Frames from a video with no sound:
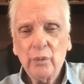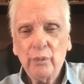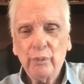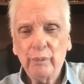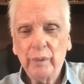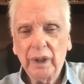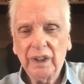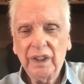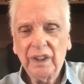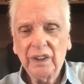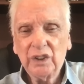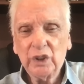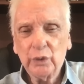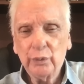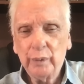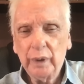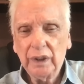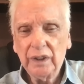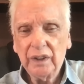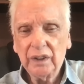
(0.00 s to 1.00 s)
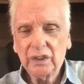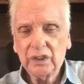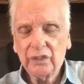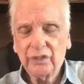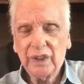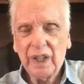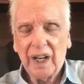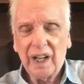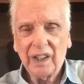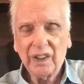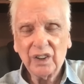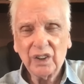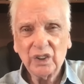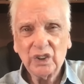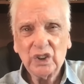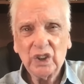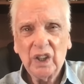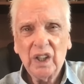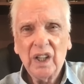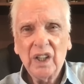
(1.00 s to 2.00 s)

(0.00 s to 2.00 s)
millions and millions of dollars.